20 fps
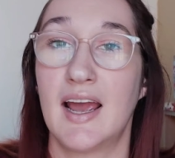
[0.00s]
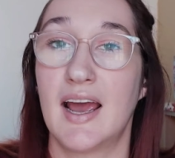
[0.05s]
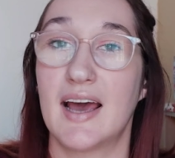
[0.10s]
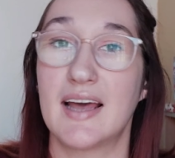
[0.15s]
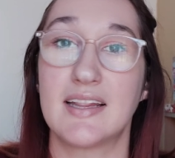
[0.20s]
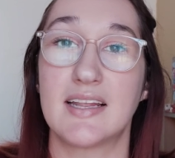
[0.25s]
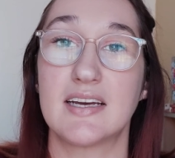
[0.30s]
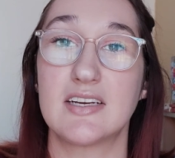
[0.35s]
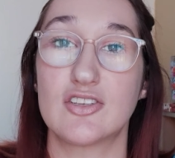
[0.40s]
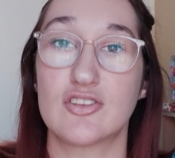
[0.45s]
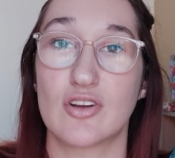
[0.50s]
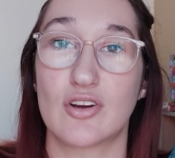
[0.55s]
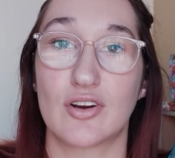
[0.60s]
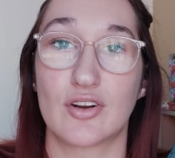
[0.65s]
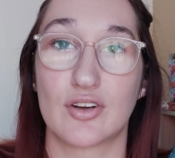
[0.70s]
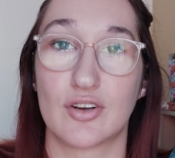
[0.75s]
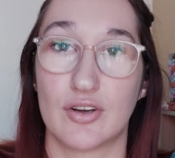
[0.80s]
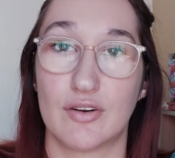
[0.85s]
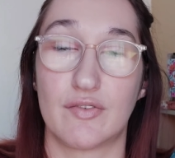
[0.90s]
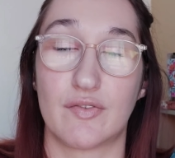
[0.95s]
and they start a
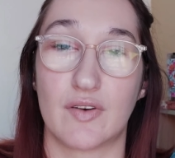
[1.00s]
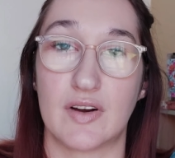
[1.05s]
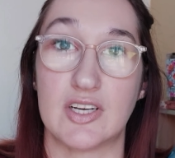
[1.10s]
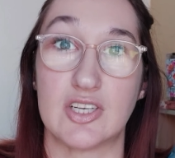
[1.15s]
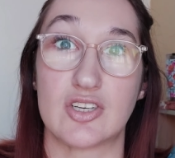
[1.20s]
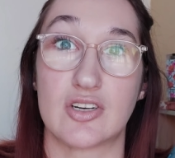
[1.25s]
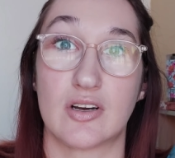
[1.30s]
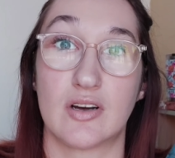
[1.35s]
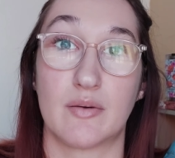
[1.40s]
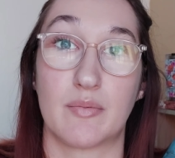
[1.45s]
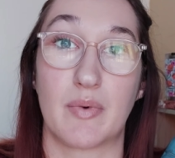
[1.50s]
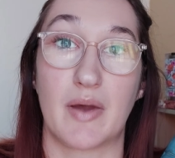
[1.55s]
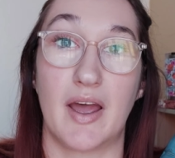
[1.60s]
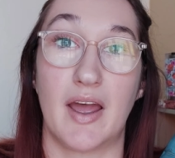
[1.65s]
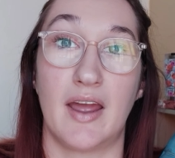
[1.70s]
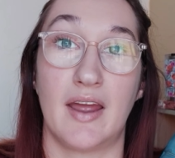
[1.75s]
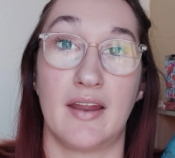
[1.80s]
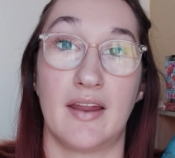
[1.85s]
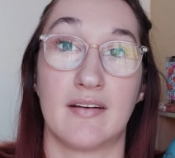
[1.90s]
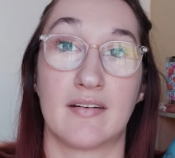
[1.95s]
good friendship,
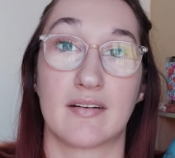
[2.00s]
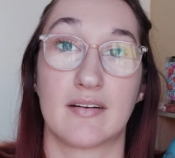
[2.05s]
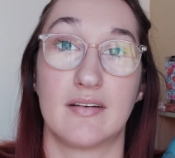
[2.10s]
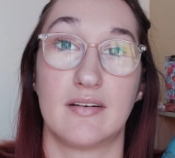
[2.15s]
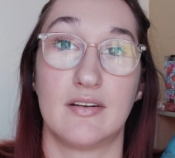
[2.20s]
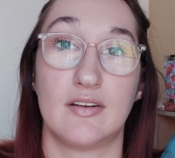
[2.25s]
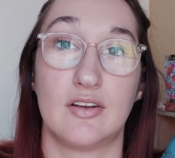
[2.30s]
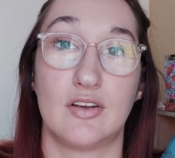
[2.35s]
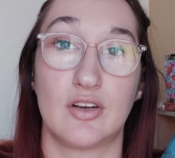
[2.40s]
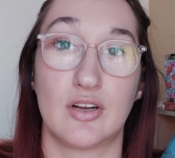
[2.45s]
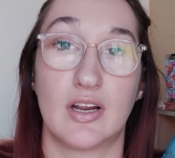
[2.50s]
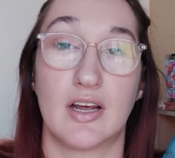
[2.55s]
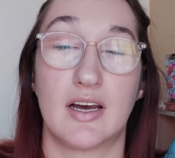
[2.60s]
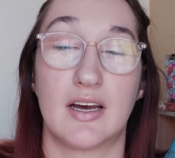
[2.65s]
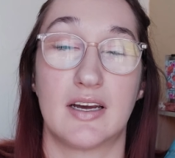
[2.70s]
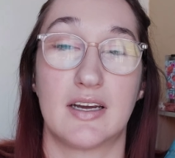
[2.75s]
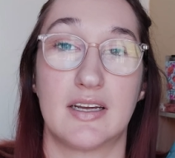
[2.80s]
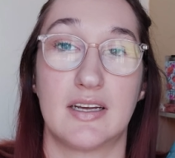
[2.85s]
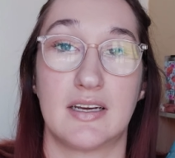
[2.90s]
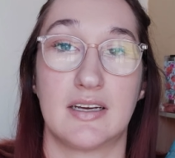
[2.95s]
and
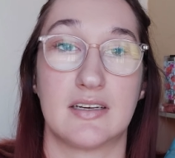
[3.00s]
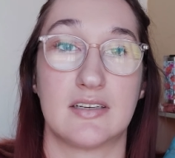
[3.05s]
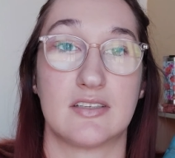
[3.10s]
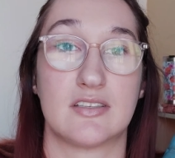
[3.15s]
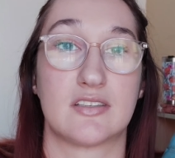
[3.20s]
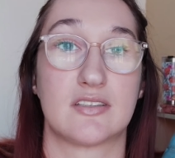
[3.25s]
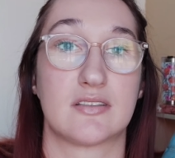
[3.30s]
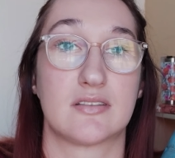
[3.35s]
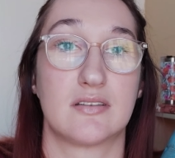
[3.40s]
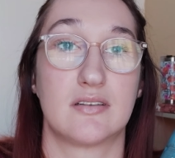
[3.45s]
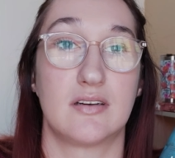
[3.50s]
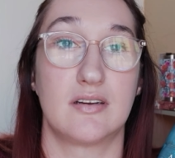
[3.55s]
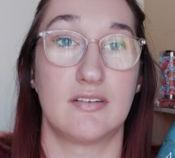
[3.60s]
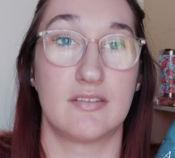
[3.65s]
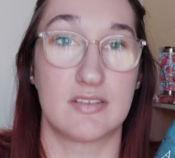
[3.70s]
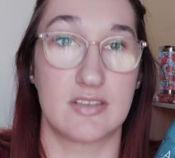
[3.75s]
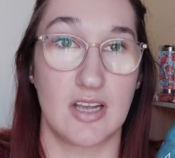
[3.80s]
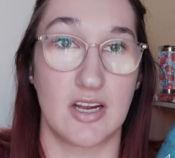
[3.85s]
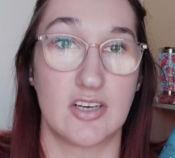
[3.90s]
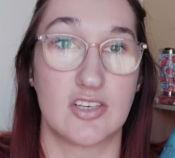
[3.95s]
Eula is
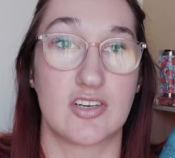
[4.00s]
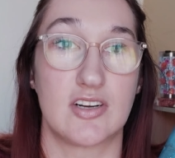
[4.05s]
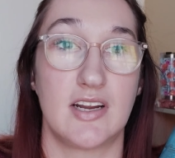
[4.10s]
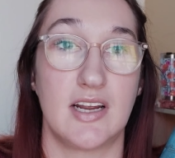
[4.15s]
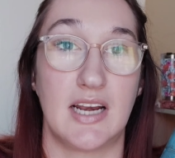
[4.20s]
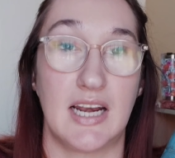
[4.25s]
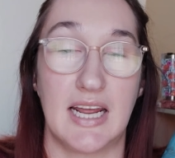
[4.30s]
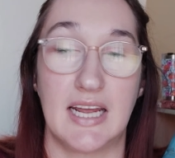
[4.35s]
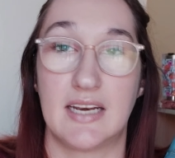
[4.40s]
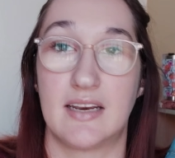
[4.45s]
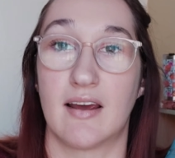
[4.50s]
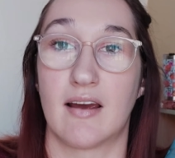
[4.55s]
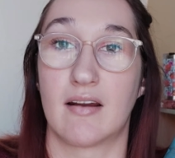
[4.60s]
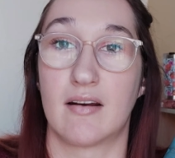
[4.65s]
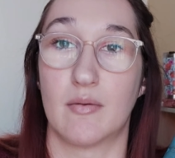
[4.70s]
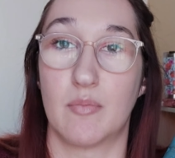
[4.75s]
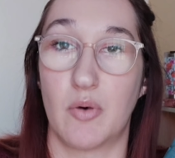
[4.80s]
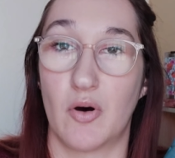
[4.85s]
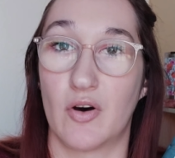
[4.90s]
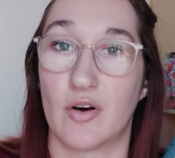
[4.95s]
essentially led down
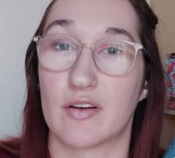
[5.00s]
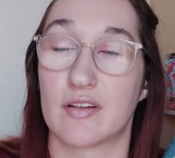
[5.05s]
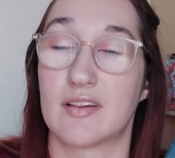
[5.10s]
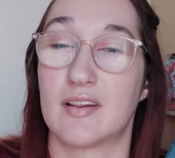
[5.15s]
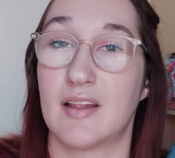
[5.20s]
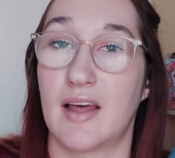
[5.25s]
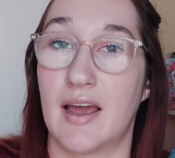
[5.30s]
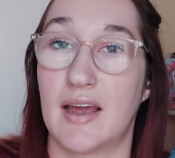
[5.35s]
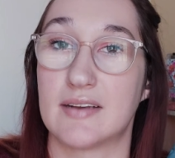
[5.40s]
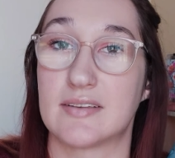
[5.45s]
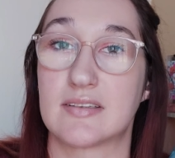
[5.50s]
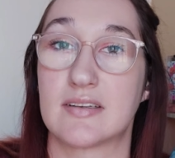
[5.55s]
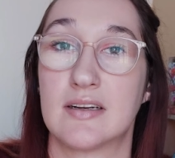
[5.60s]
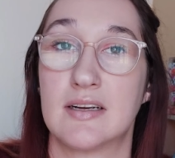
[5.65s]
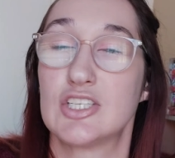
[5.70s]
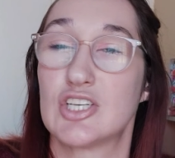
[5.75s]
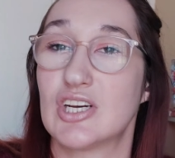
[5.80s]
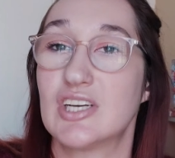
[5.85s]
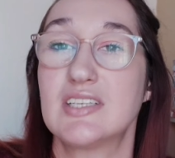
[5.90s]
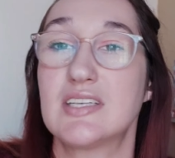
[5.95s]
a path that
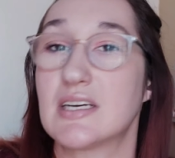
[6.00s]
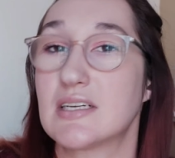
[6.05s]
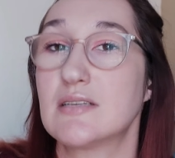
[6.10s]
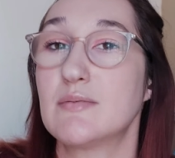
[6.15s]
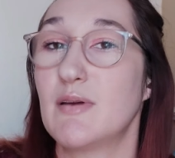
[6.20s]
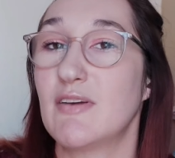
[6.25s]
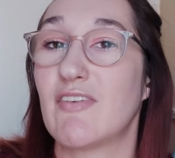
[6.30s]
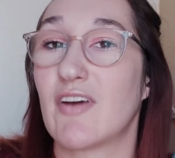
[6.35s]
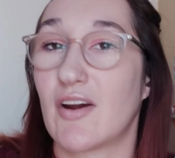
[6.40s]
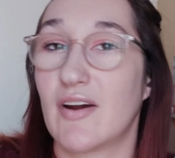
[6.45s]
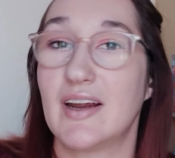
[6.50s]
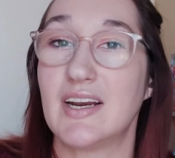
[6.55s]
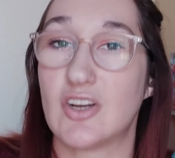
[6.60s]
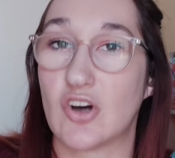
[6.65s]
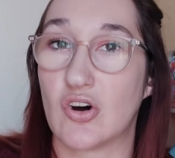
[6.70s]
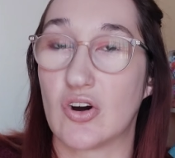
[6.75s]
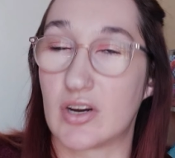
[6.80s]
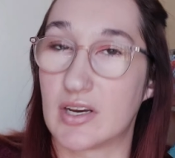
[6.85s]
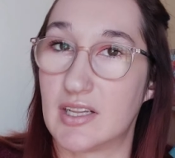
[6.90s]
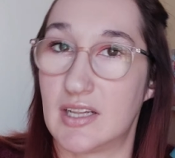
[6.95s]
turns out to be very
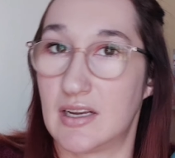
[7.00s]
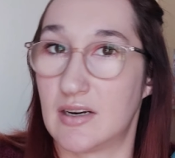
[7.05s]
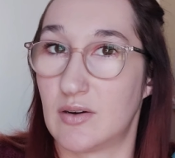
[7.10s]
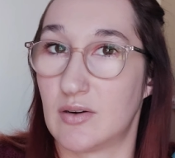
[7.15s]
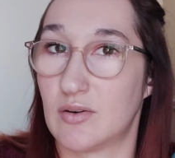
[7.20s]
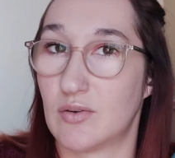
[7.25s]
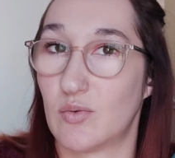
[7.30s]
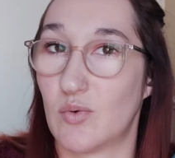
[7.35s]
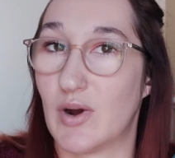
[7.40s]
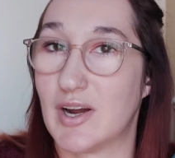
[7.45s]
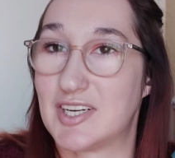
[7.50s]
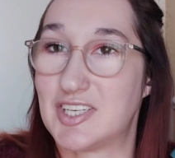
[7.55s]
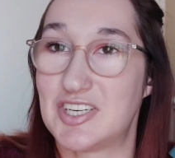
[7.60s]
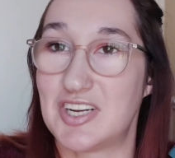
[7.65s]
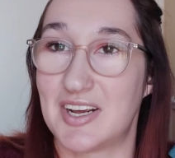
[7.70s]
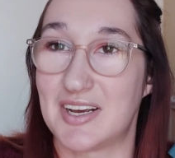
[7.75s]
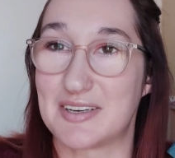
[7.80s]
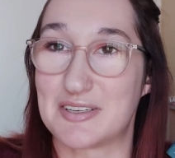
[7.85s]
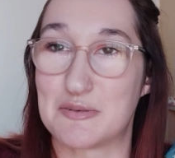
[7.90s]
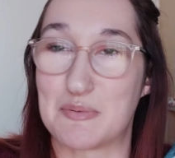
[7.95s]
darker than what
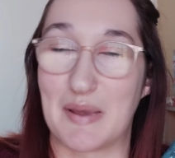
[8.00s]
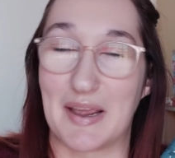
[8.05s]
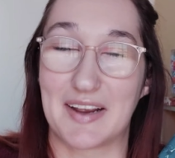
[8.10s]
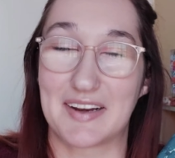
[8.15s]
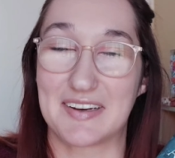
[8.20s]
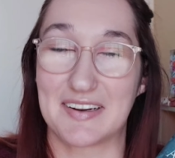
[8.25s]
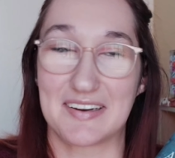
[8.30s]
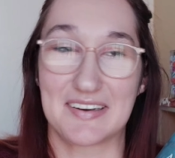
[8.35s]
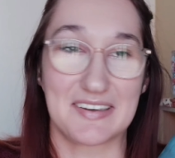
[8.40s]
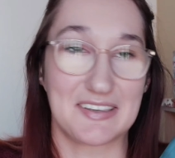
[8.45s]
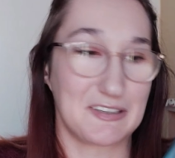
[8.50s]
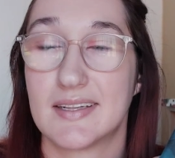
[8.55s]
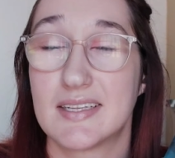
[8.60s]
she expected.